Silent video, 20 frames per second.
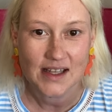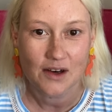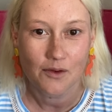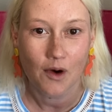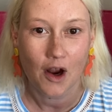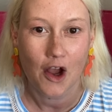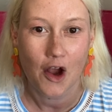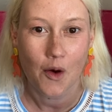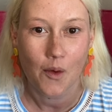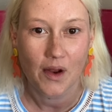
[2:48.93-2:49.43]
in a
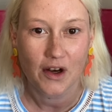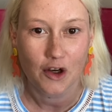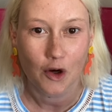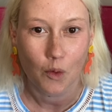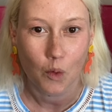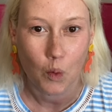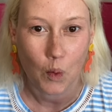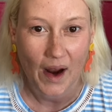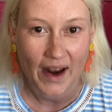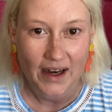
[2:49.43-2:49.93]
row and you're
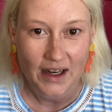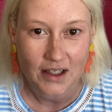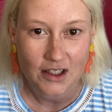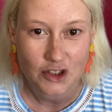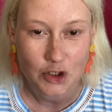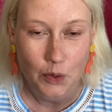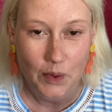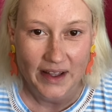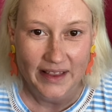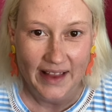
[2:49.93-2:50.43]
ready to
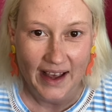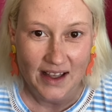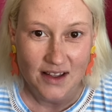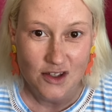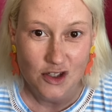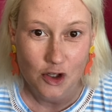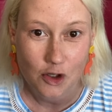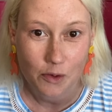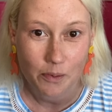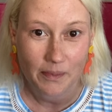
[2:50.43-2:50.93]
join that
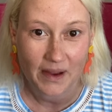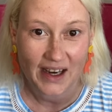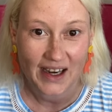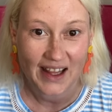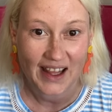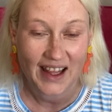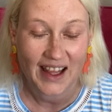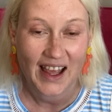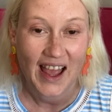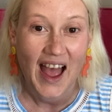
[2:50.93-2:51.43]
Zoom
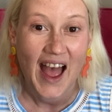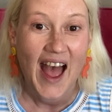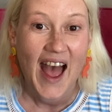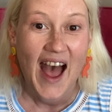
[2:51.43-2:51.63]
meeting